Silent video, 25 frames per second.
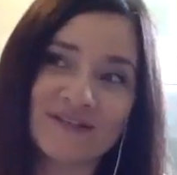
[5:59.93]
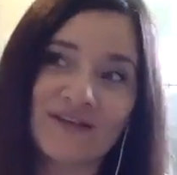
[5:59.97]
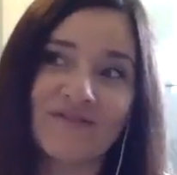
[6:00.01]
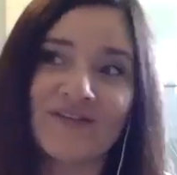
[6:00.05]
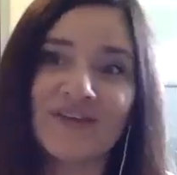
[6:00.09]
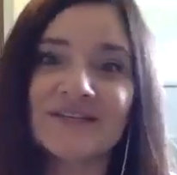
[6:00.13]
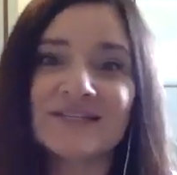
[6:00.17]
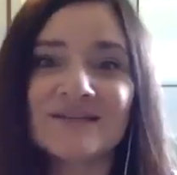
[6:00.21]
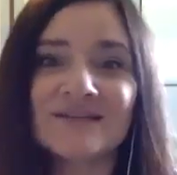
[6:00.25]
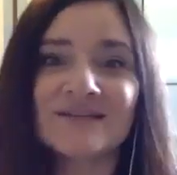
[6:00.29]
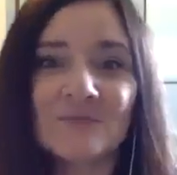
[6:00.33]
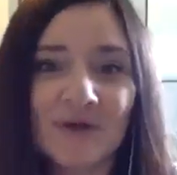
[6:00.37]
if
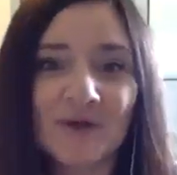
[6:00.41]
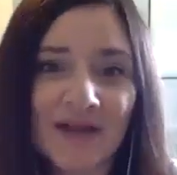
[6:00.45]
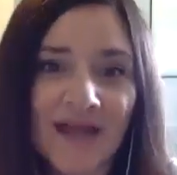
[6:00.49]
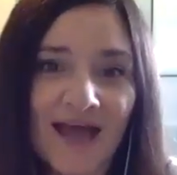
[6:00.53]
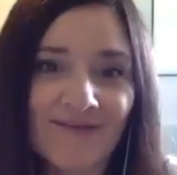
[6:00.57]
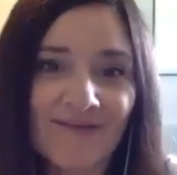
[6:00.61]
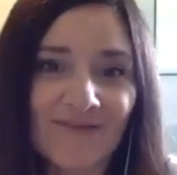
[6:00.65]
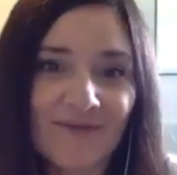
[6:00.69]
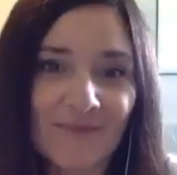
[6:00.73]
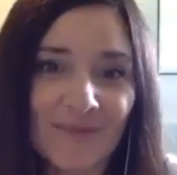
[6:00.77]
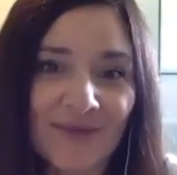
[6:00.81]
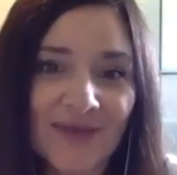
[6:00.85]
they did want to
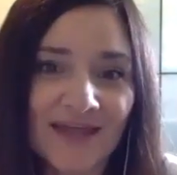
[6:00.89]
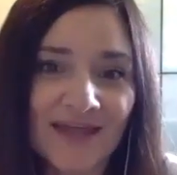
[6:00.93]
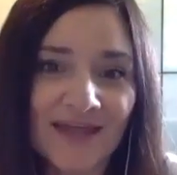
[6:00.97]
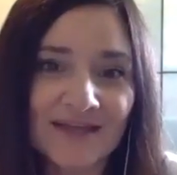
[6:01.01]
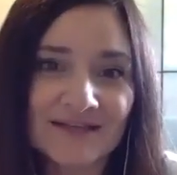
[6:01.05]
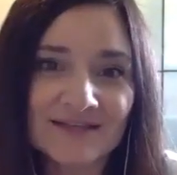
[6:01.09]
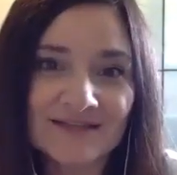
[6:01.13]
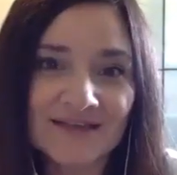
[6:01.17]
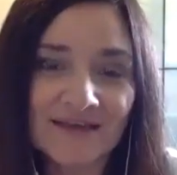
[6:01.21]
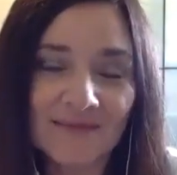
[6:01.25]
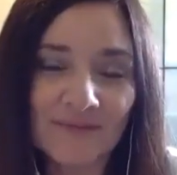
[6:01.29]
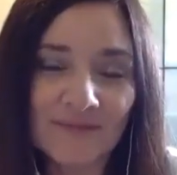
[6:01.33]
have a
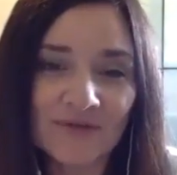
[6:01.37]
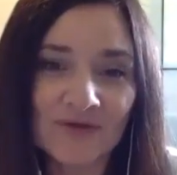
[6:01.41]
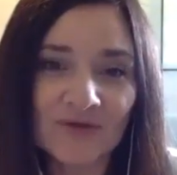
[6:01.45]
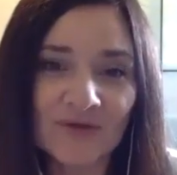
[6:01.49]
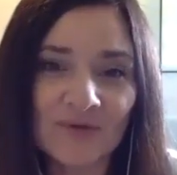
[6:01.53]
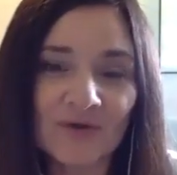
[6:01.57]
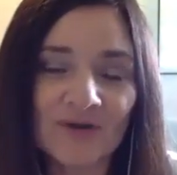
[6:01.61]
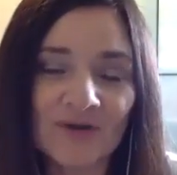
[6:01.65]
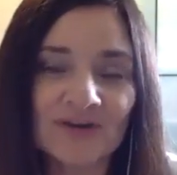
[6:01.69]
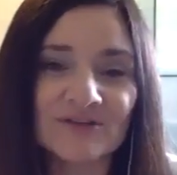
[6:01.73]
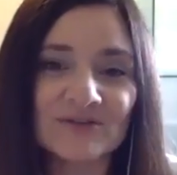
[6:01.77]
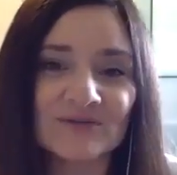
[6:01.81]
PNSW
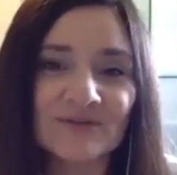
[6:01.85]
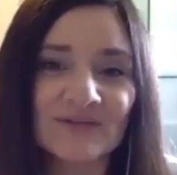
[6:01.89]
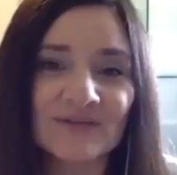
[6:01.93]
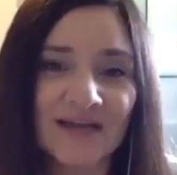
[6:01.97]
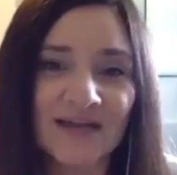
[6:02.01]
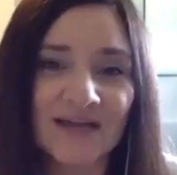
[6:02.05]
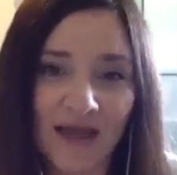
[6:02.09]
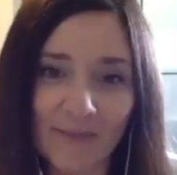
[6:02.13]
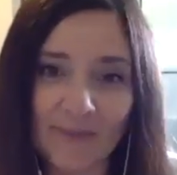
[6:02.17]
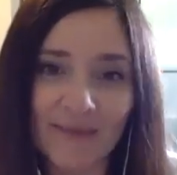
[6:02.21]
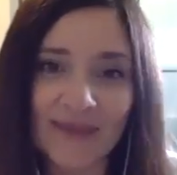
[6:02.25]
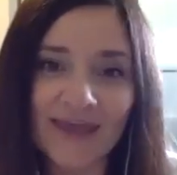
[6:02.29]
or a
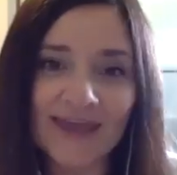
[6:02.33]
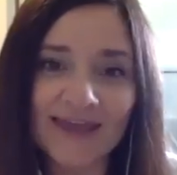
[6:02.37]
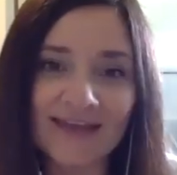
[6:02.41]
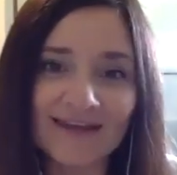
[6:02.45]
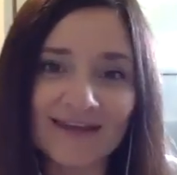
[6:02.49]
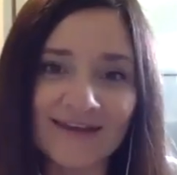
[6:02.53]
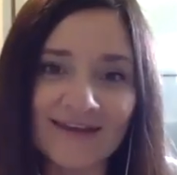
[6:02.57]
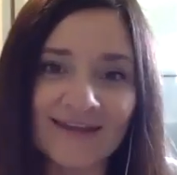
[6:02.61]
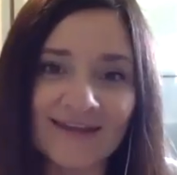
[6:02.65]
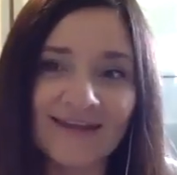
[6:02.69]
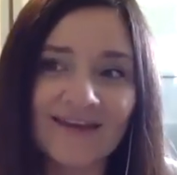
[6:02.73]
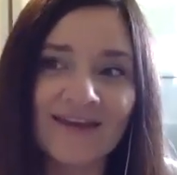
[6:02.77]
doula come
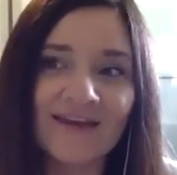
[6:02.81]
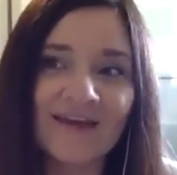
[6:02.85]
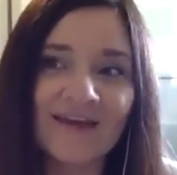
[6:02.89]
in